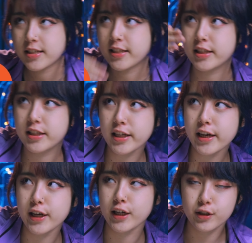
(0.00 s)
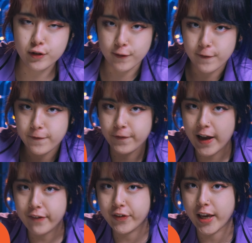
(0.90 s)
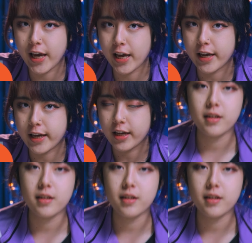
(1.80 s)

C to 5K.